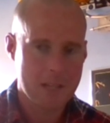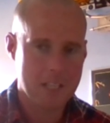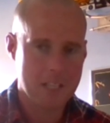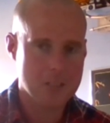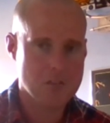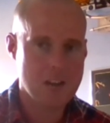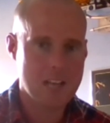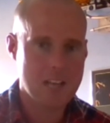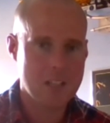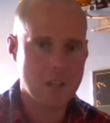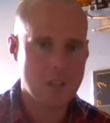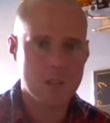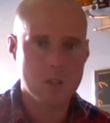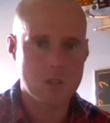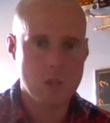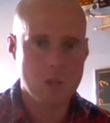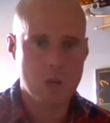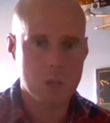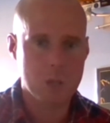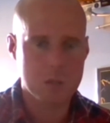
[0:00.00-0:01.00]
try not to
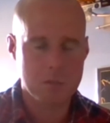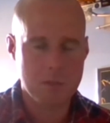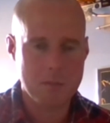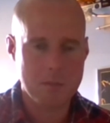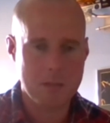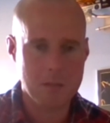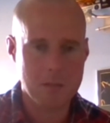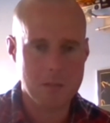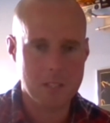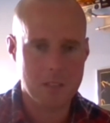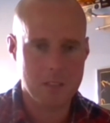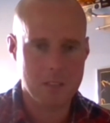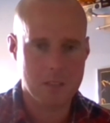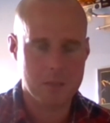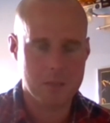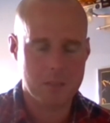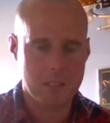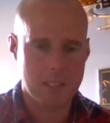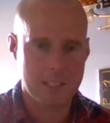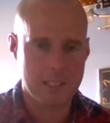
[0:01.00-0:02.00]
talk to him about it because I
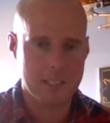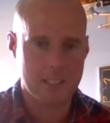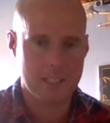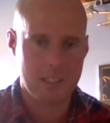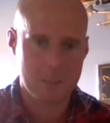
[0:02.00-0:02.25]
feel like I'll